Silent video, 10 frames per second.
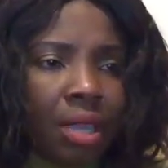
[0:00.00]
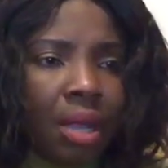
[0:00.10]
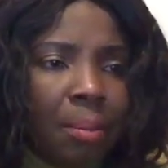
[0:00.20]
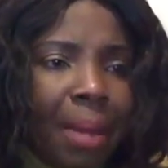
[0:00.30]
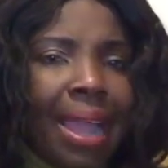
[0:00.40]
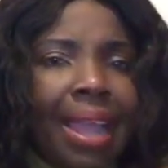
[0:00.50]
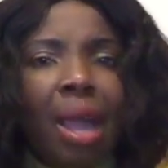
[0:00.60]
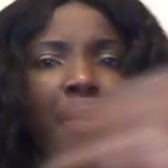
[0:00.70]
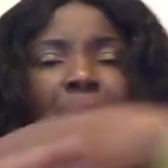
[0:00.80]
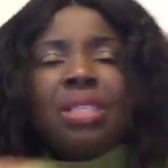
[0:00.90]
My
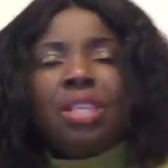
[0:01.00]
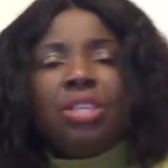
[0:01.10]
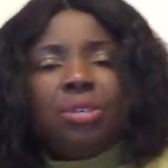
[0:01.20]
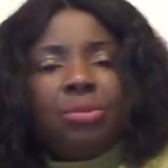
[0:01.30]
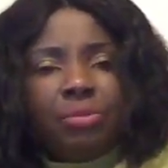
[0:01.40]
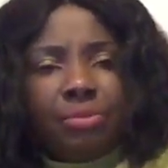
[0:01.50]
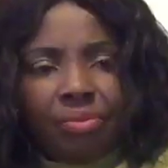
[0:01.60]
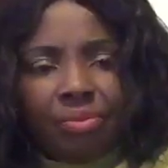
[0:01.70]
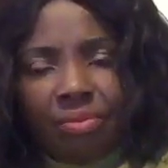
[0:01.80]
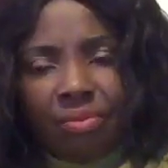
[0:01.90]
help is in you.
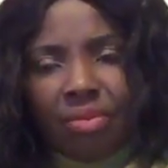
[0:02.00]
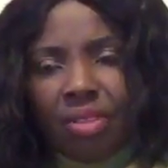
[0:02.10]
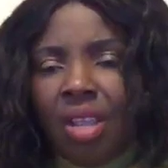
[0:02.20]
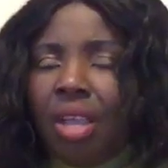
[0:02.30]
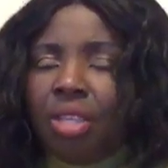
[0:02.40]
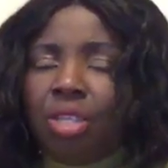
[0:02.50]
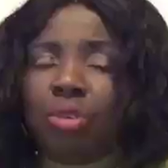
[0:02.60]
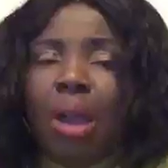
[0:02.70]
You